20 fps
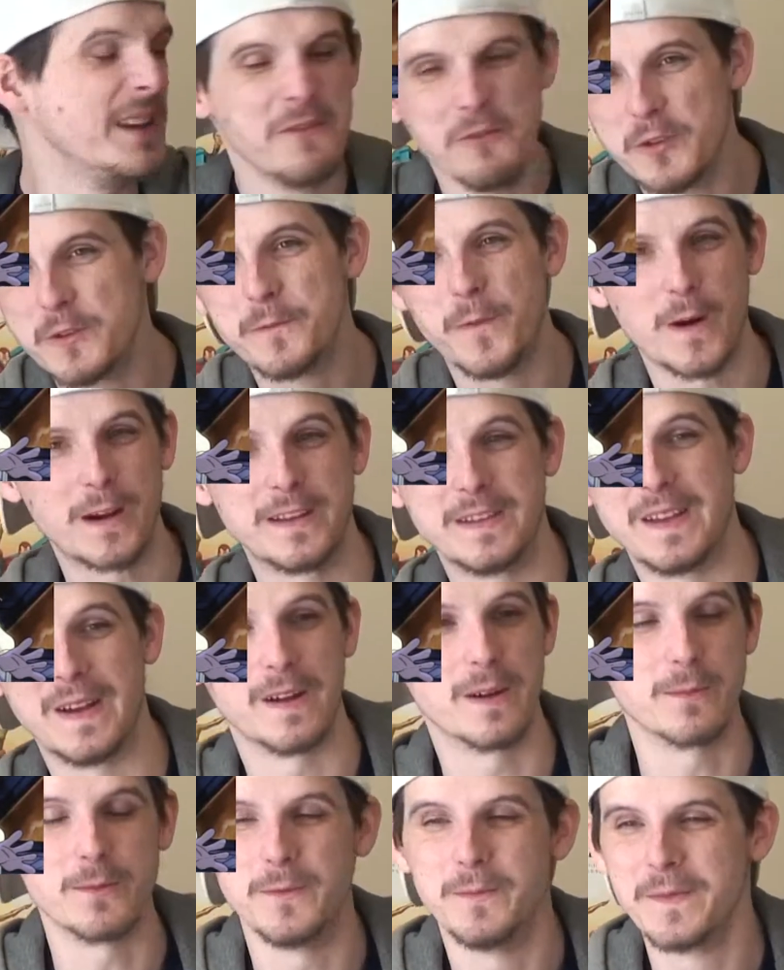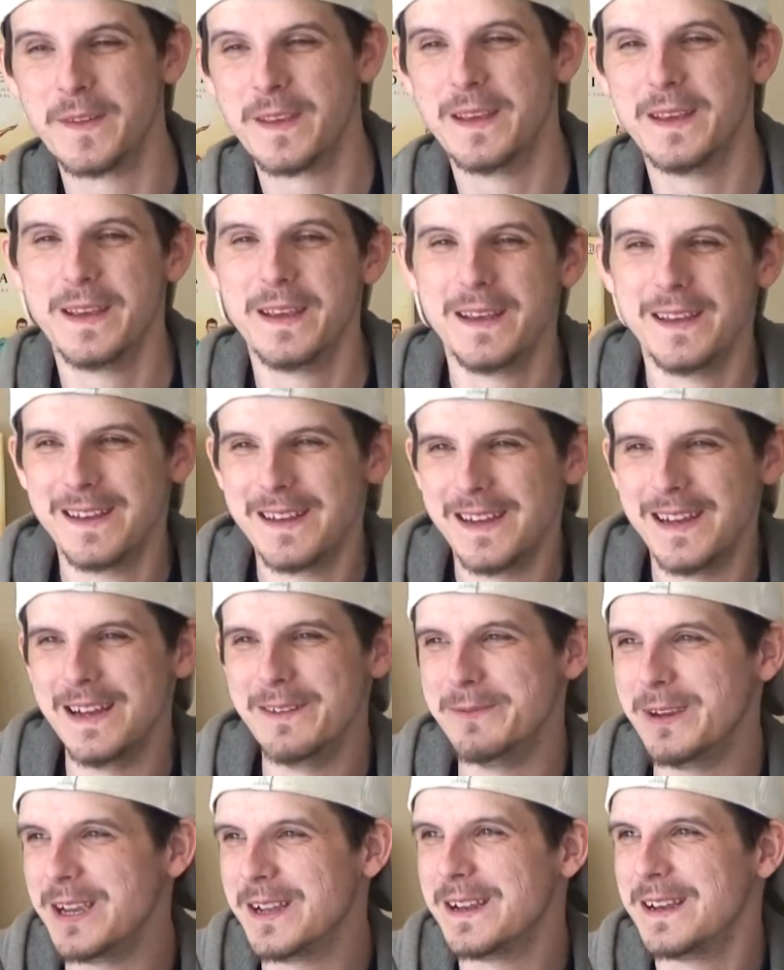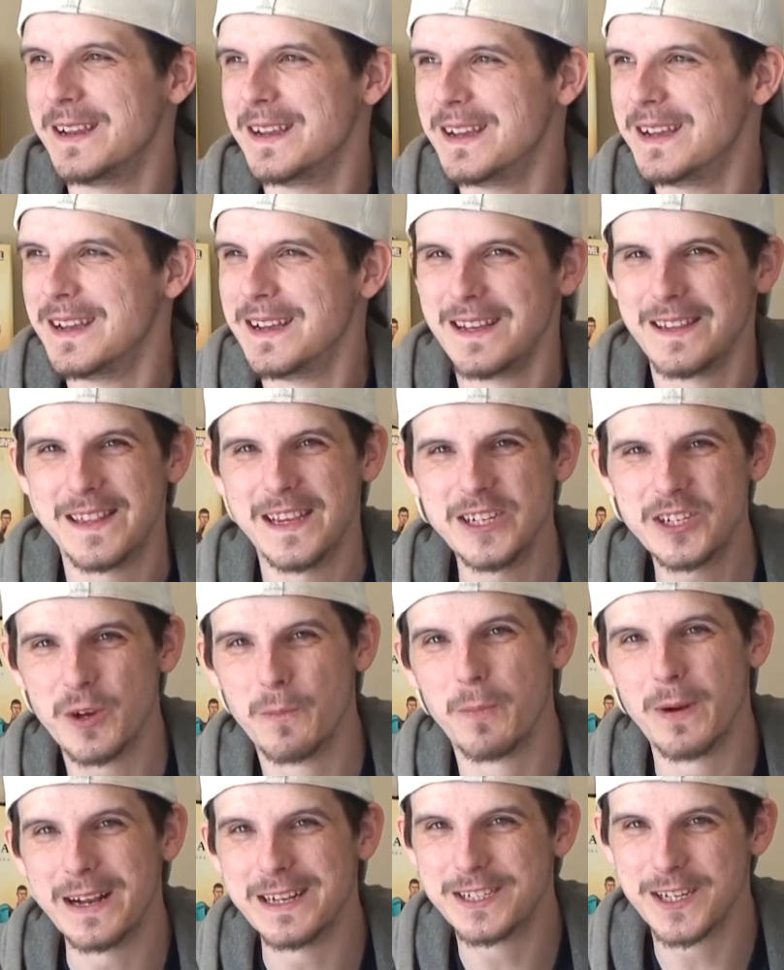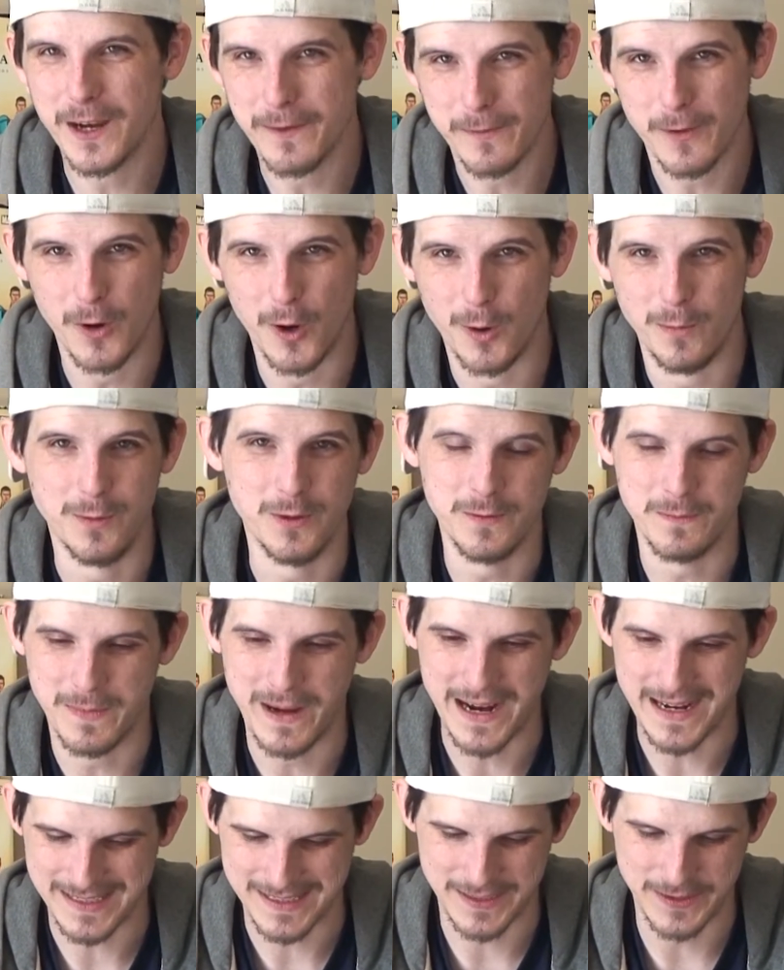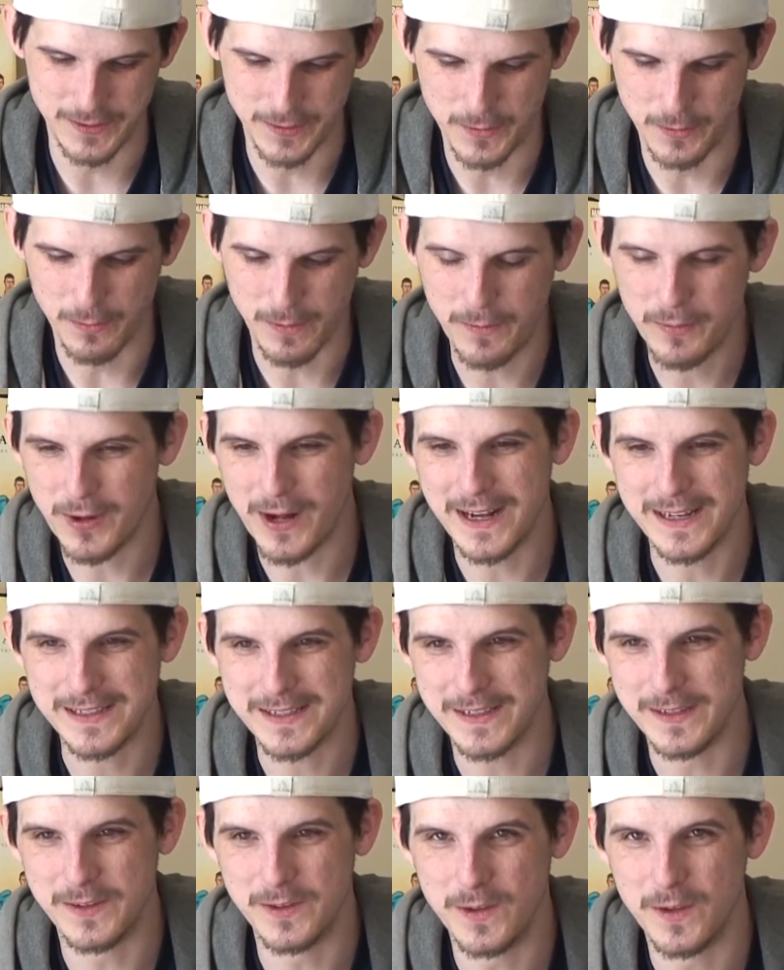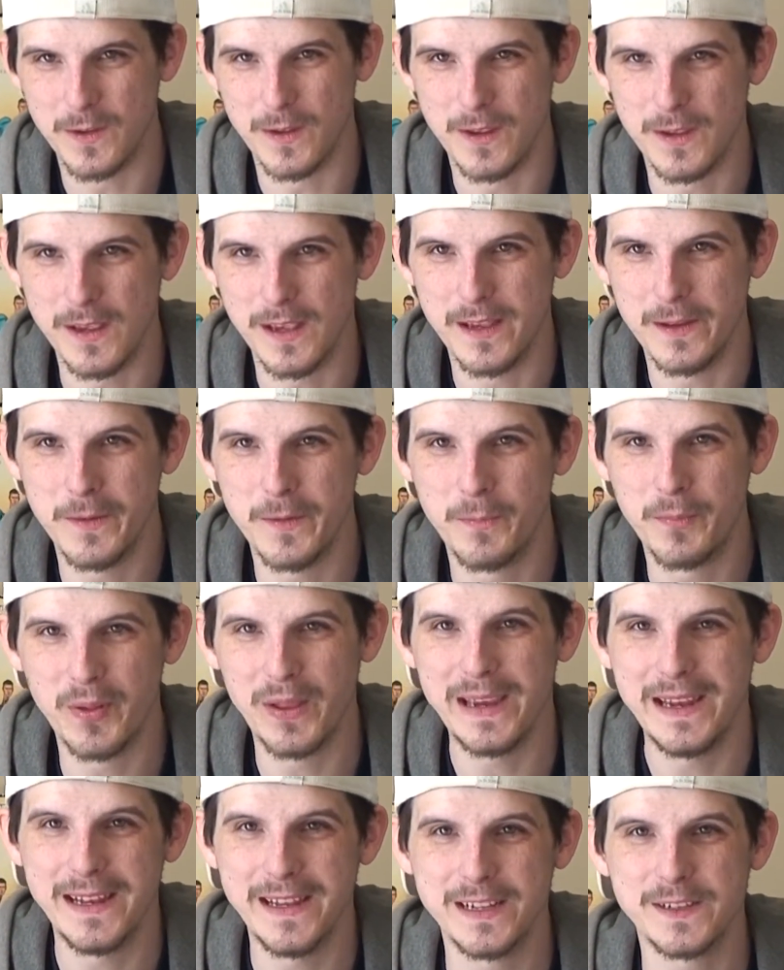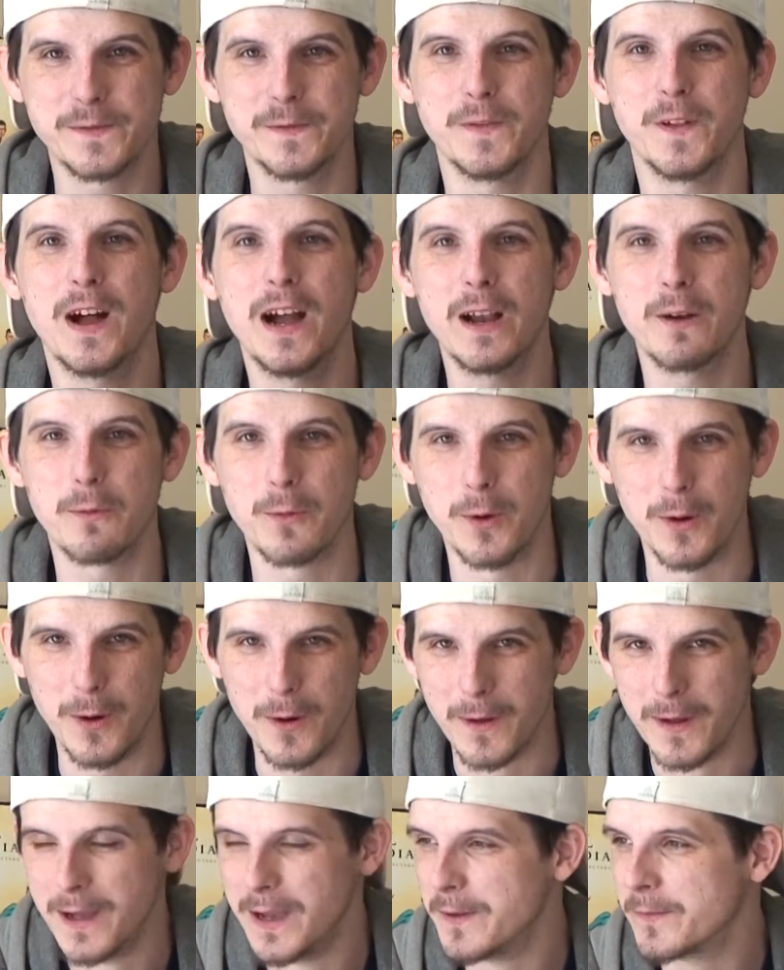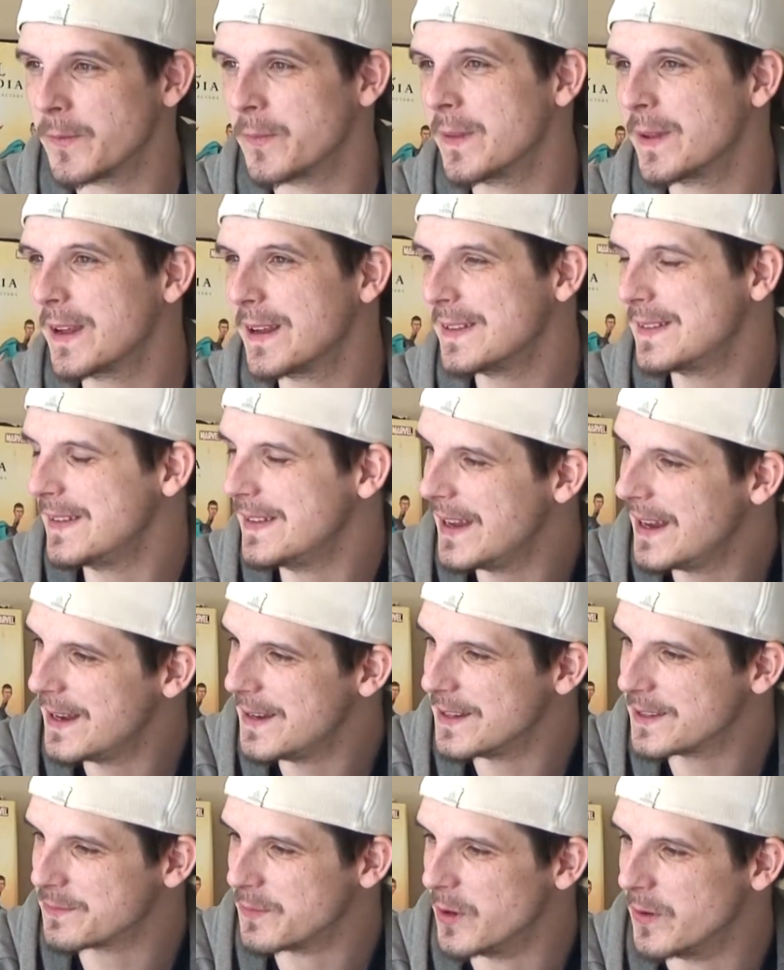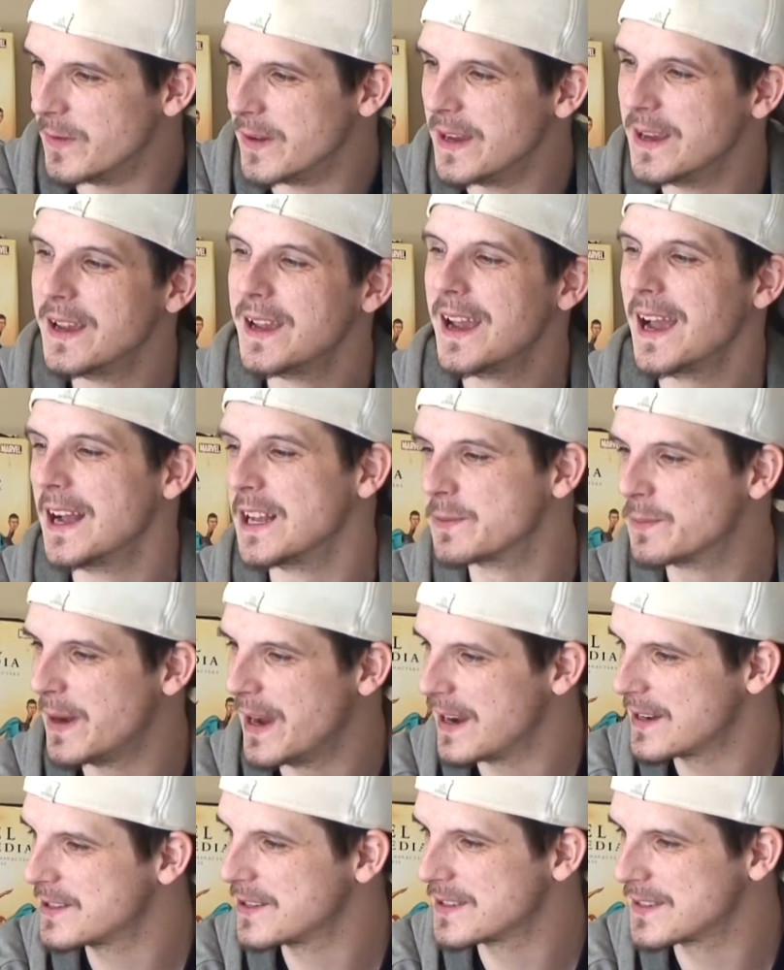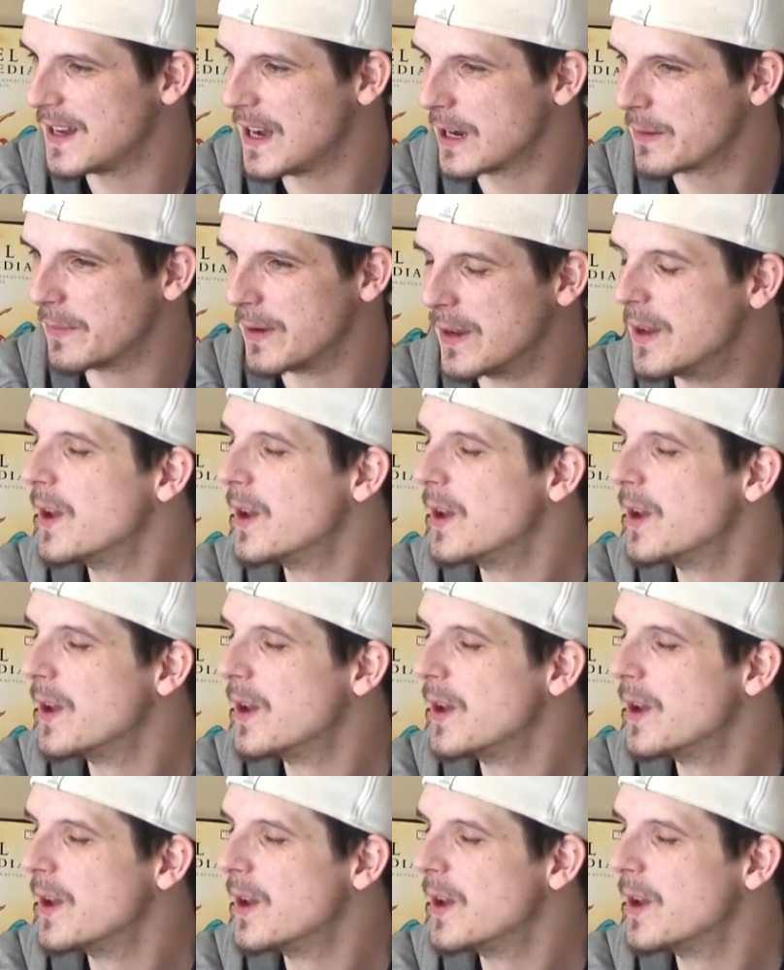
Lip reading: It was fucking terrible. I mean, they should bring Jeff Goldblum back to reprise playing his fly role from the 1980s movie as Baxter Stockman.